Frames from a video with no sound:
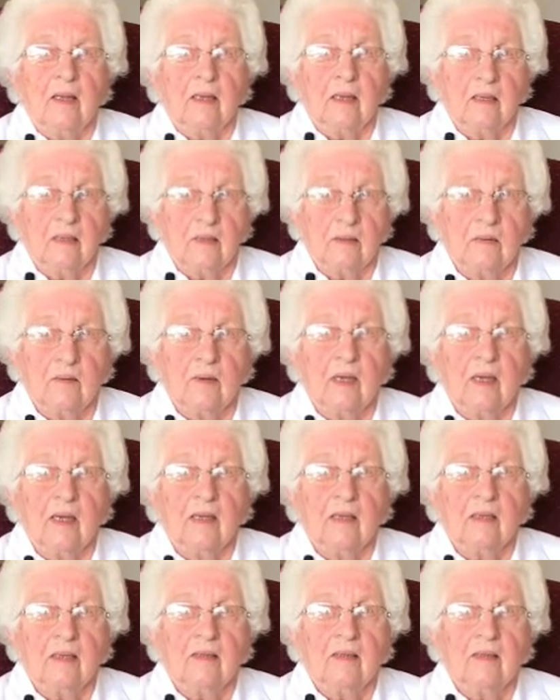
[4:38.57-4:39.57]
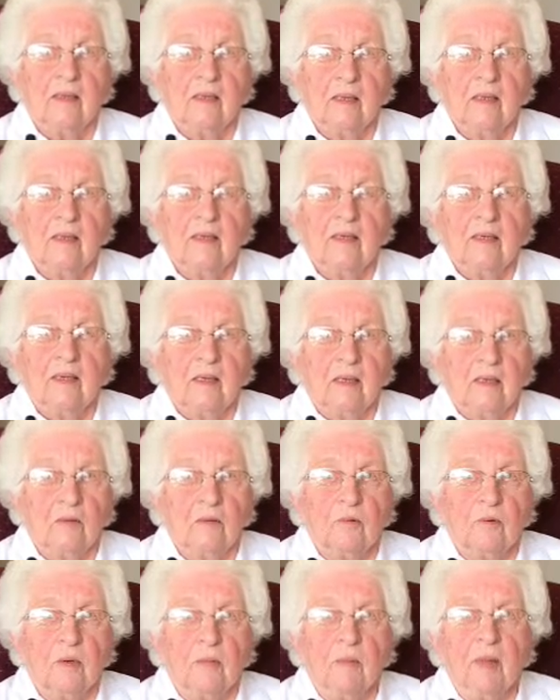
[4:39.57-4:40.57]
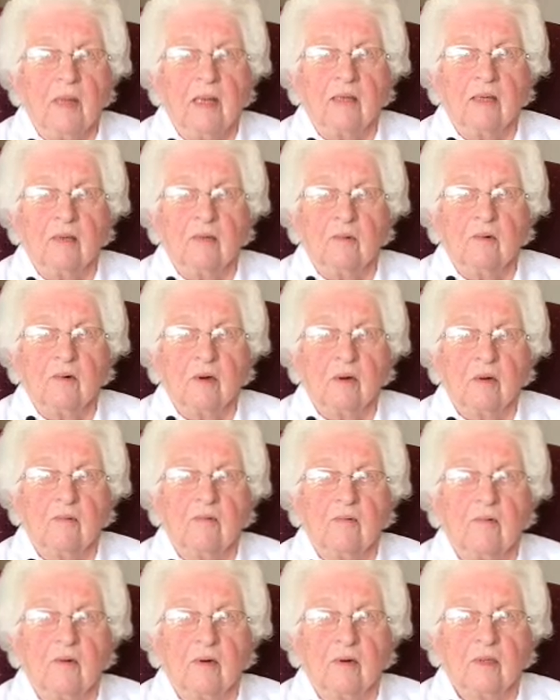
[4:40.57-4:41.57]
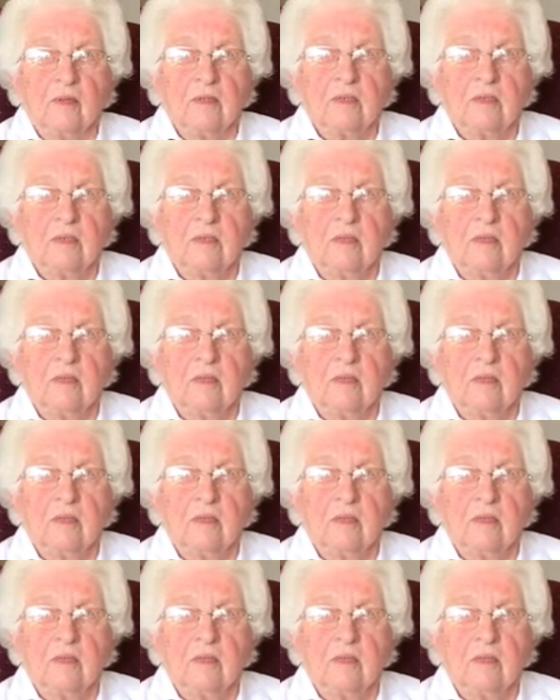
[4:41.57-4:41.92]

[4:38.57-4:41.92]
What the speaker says: Yes, we had 3 men that worked for us.